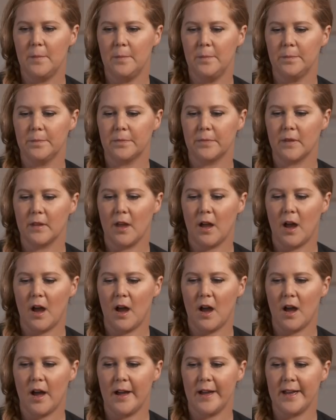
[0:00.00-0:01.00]

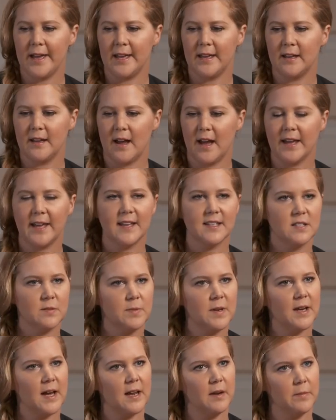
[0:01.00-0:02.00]
I get
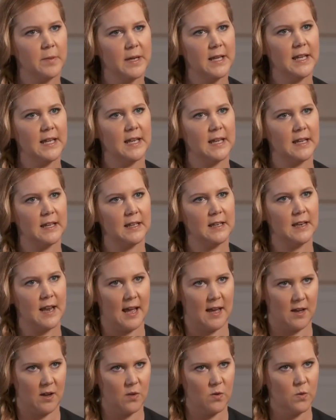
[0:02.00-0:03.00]
to be kind of picky
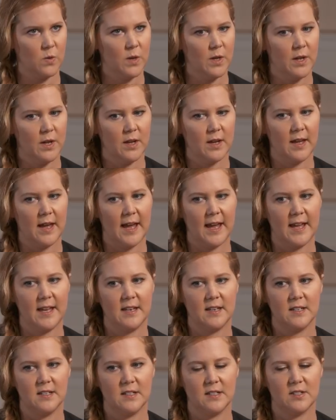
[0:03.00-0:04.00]
now,
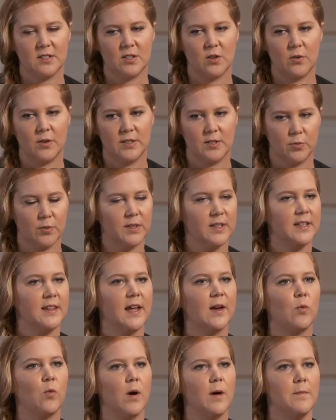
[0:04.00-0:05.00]
and so it's really
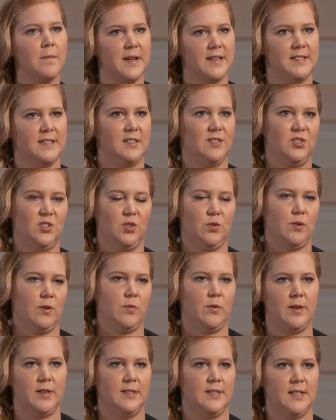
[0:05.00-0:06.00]
like, what message do
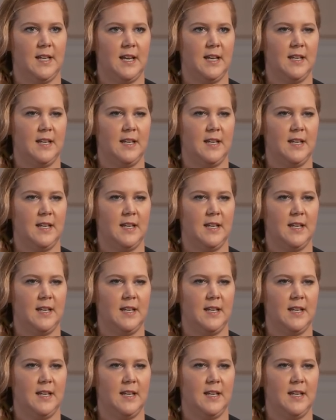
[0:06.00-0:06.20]
I want to